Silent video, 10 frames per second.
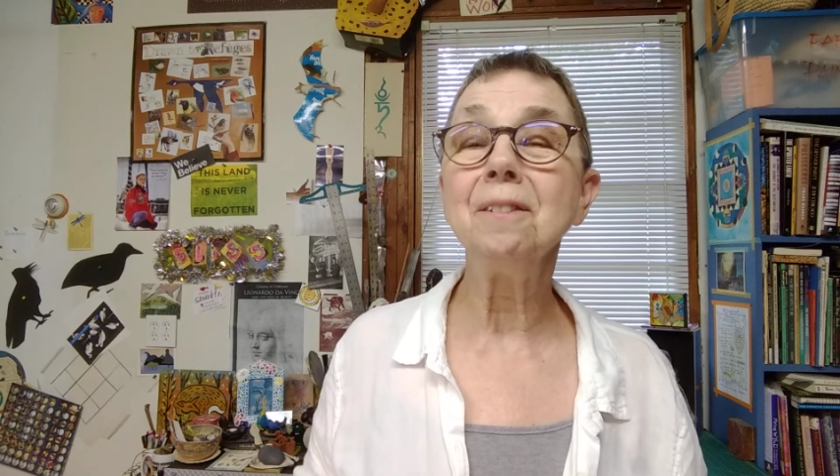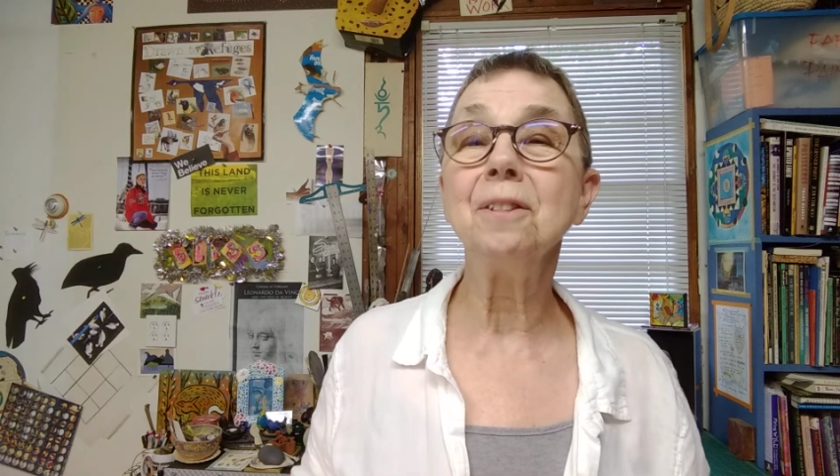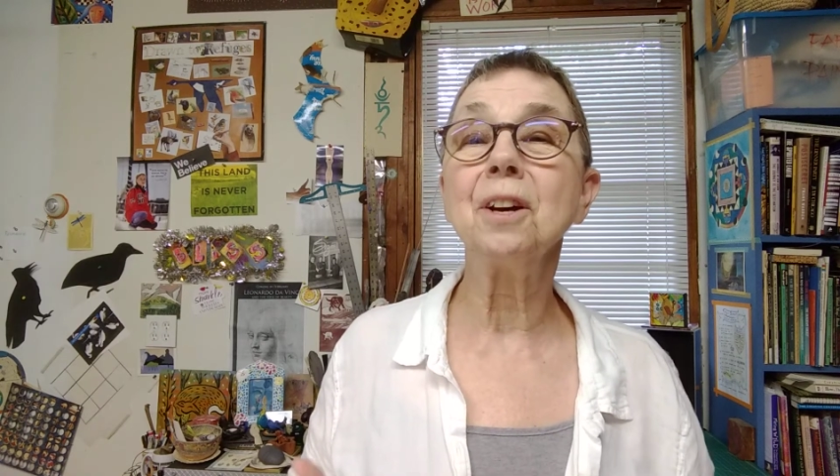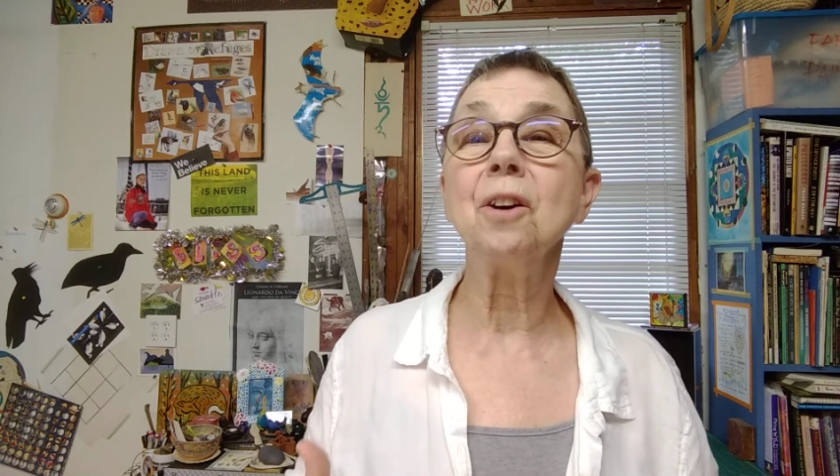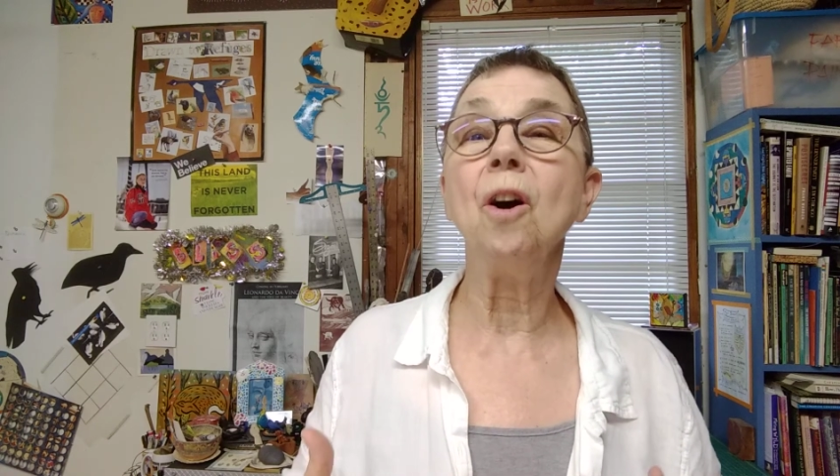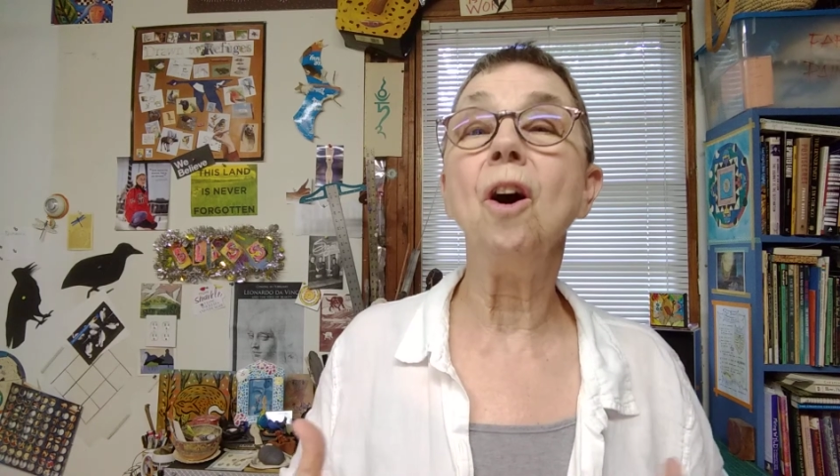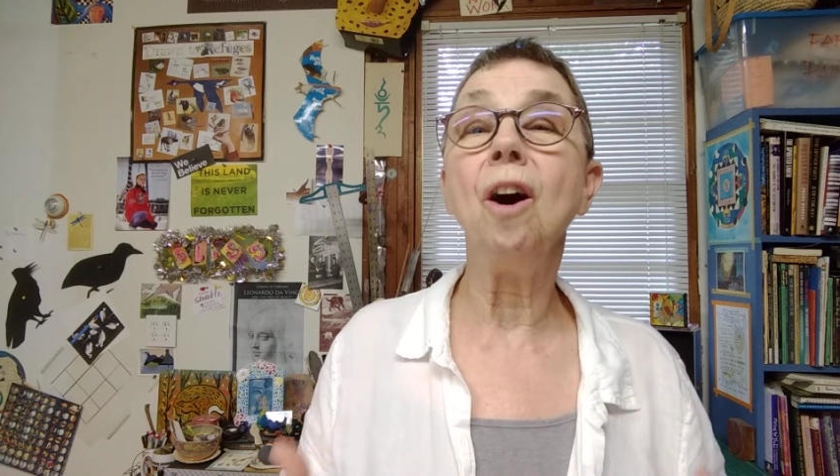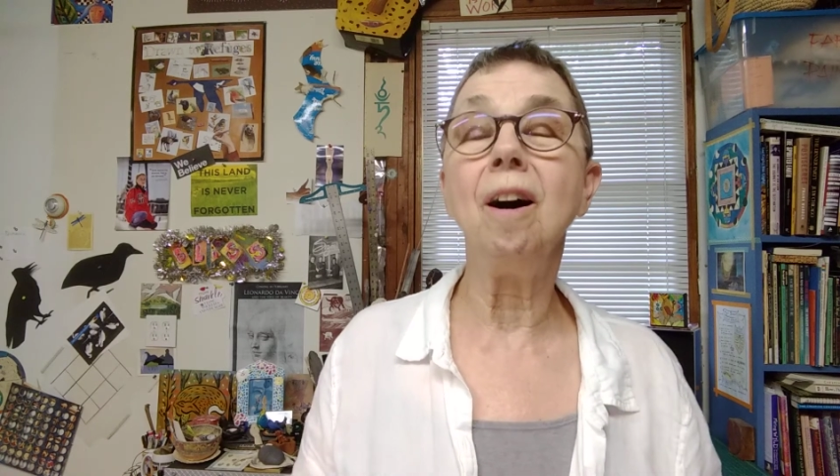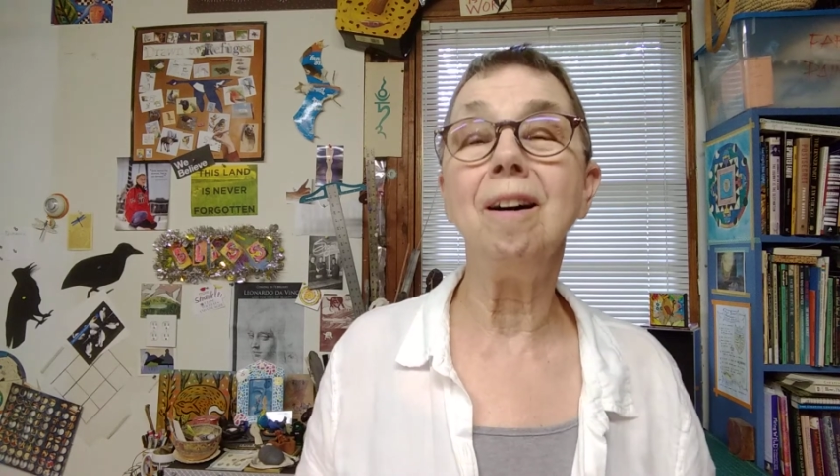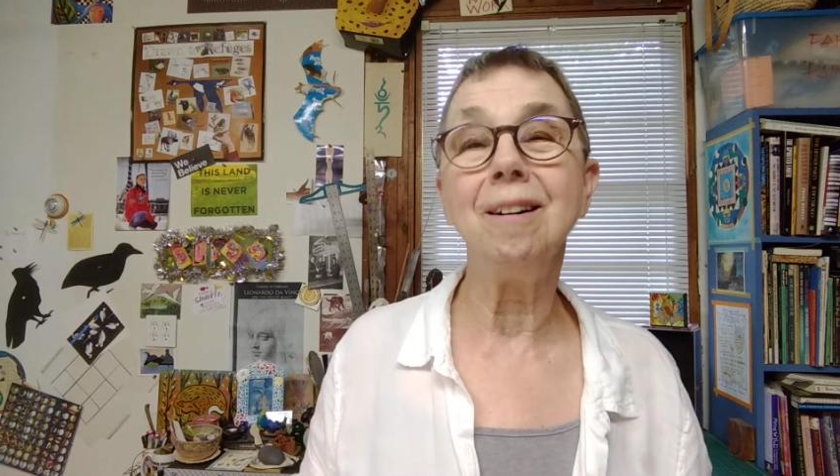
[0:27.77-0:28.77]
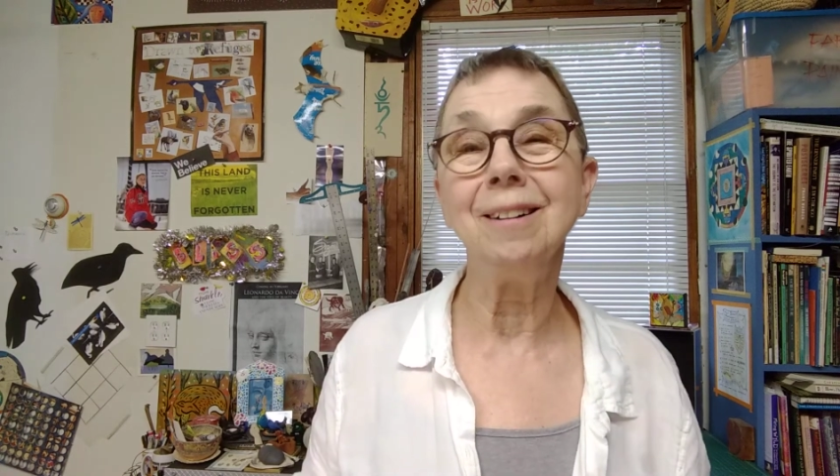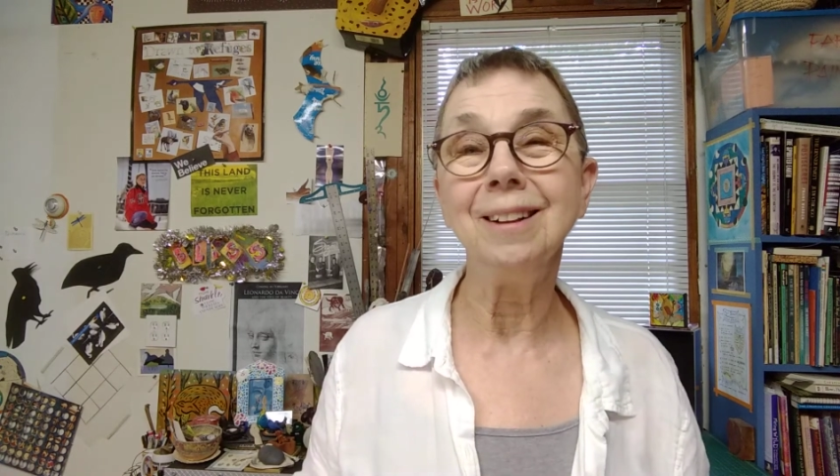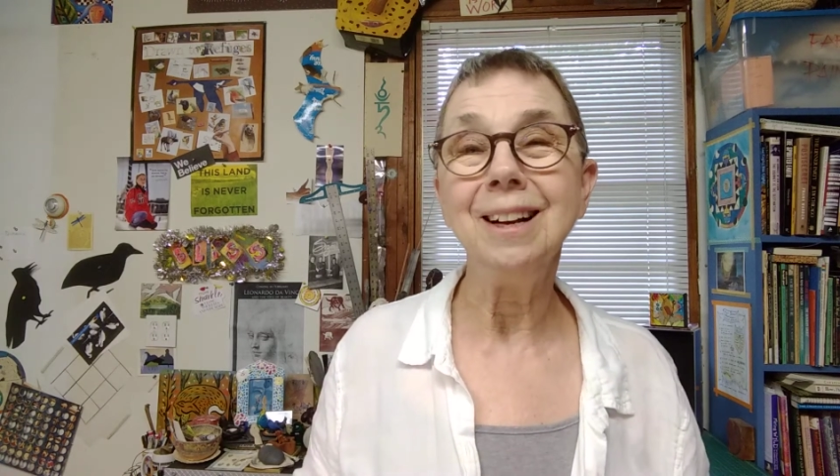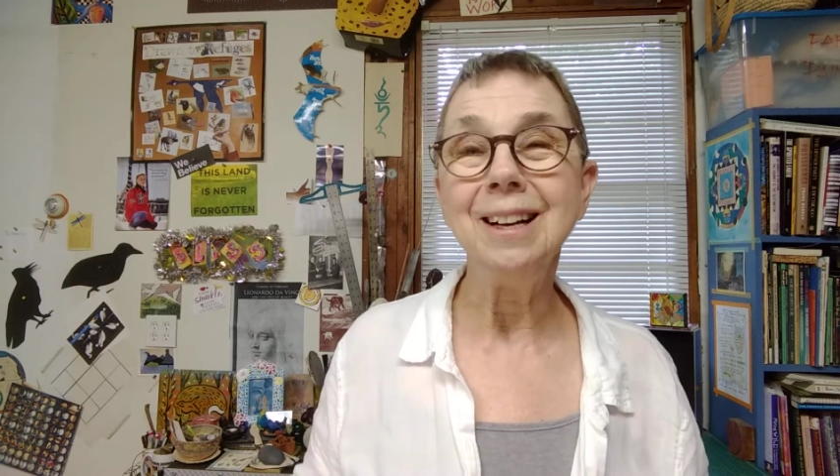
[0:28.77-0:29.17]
the call